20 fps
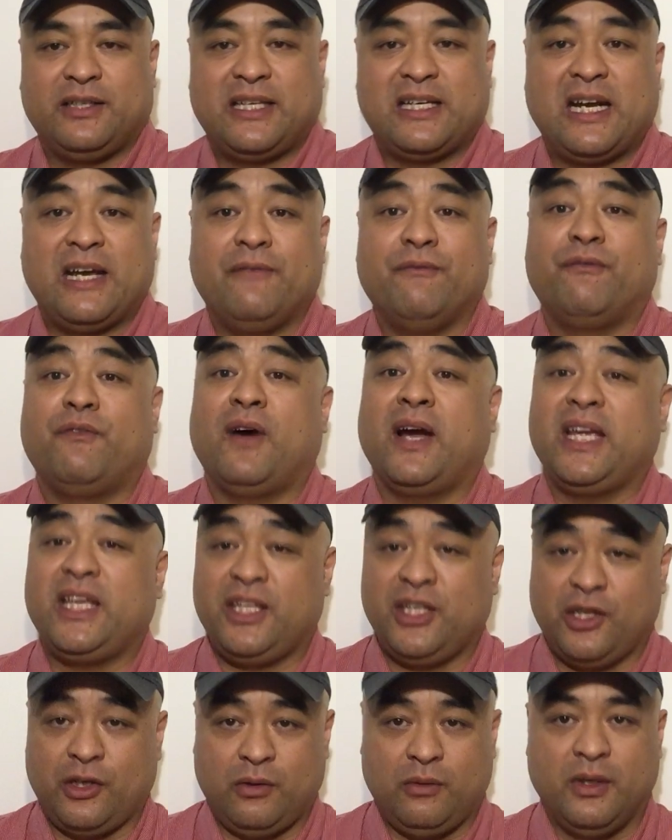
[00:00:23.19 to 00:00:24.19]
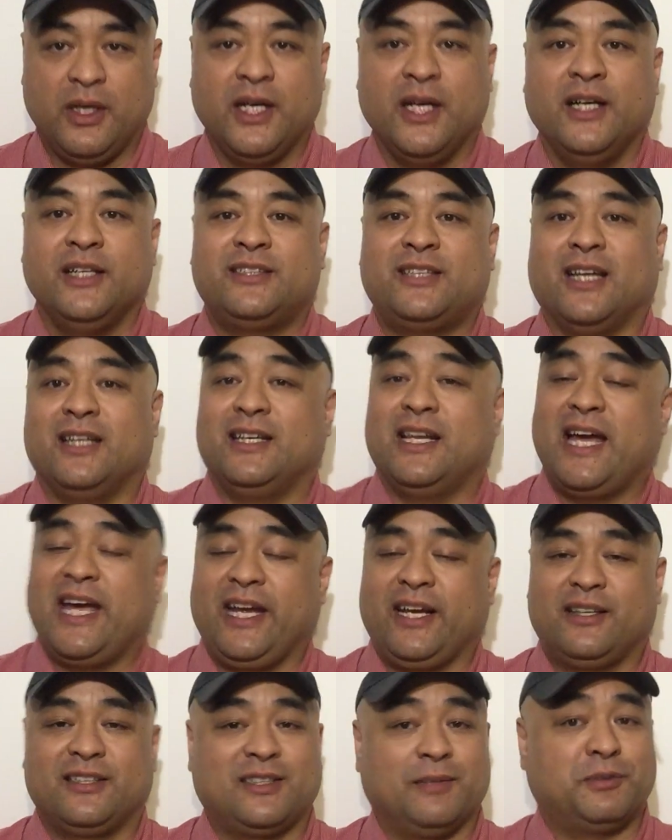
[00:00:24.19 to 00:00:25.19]
then I invite you to
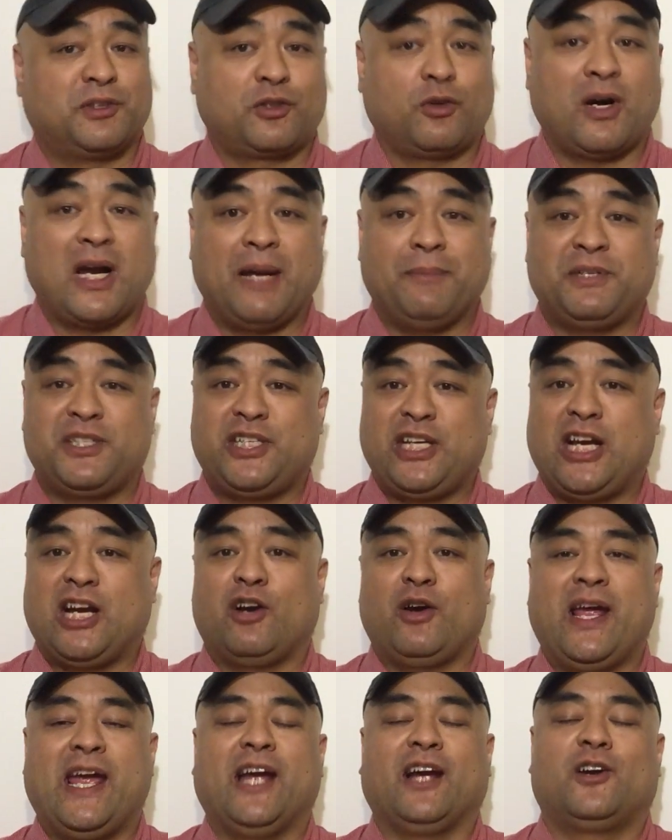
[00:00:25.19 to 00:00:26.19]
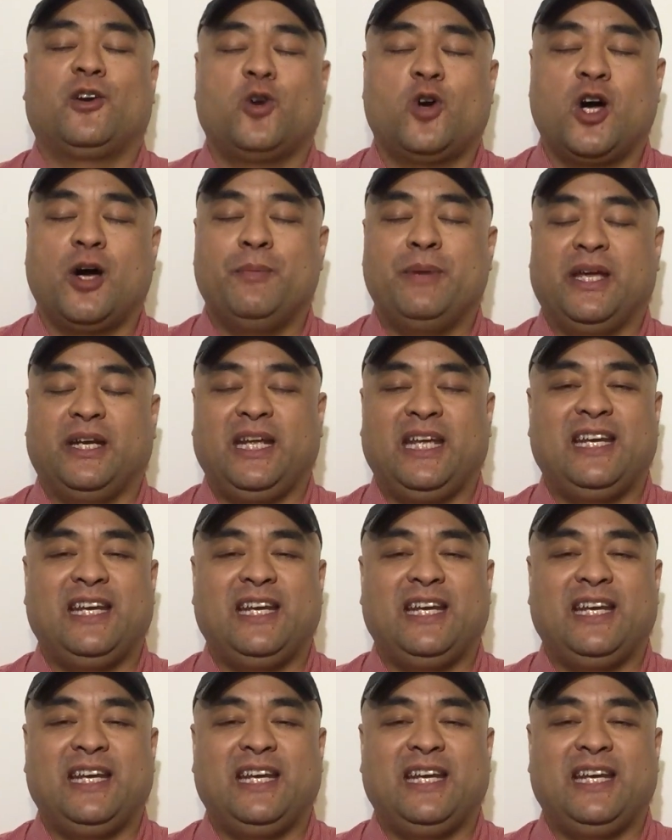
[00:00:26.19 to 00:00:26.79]
like, subscribe, share, and comment.